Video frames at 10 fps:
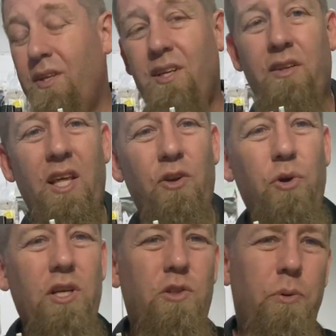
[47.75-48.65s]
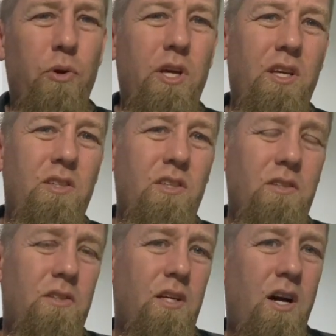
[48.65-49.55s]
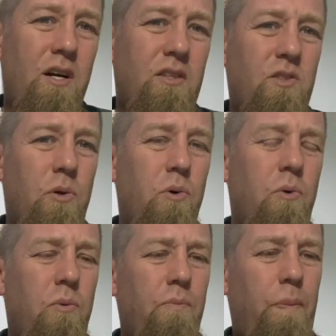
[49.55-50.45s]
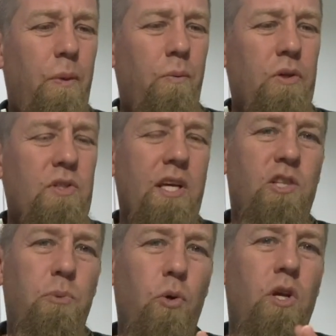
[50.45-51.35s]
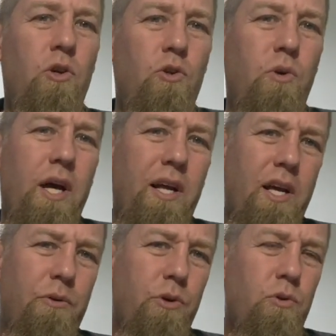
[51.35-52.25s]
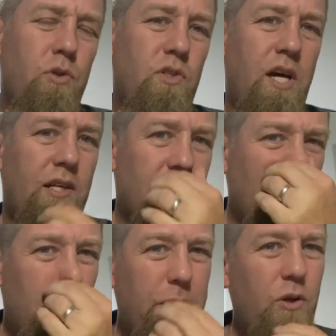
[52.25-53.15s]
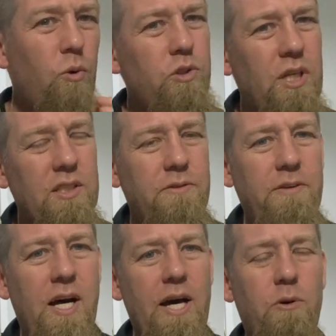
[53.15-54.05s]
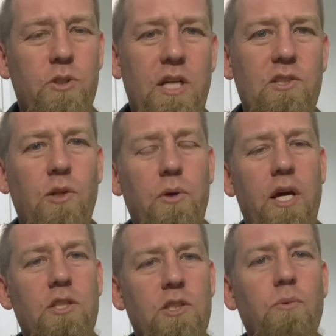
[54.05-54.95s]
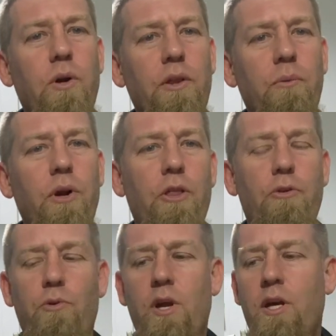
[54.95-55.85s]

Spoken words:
They do get spooky, Sikang, so once they get spooky, you do got to kind of reduce the size a little bit, or change the fly, or change the location. One of the three.